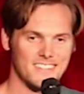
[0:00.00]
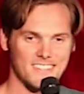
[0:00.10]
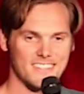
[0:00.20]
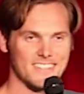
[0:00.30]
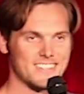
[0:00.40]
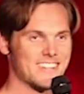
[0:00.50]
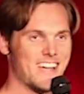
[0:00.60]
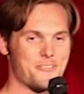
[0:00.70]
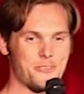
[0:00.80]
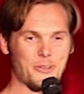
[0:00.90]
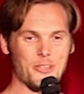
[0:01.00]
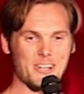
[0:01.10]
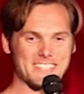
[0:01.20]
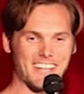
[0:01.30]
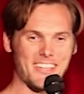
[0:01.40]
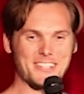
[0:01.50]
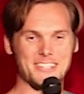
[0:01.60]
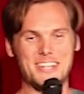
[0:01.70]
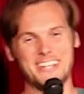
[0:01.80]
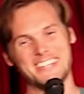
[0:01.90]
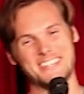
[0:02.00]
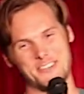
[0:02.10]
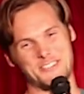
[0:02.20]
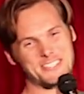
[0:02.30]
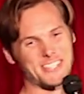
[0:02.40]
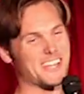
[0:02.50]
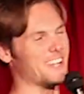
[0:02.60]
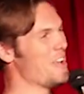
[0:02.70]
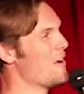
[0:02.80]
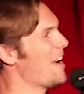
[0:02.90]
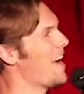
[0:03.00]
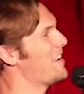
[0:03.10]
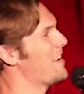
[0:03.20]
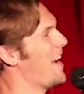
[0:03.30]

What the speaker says: Yeah. Look, I like this. You're just like, no, I had